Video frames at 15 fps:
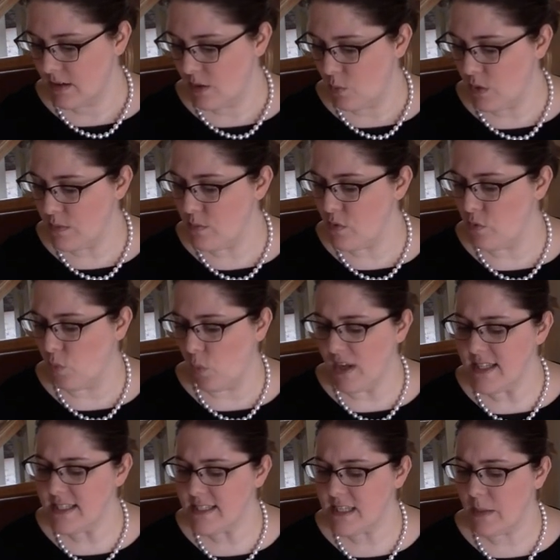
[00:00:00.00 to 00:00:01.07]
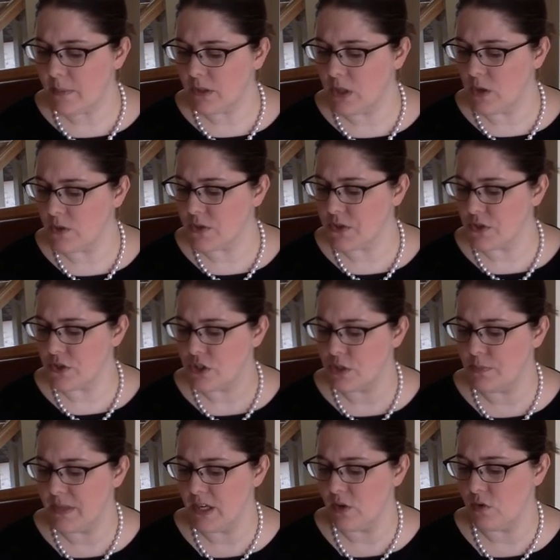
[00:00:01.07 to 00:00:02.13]
we move one step closer to
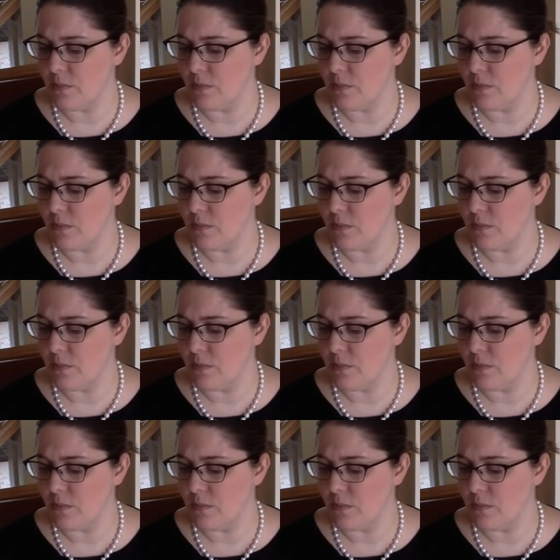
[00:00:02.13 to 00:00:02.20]
being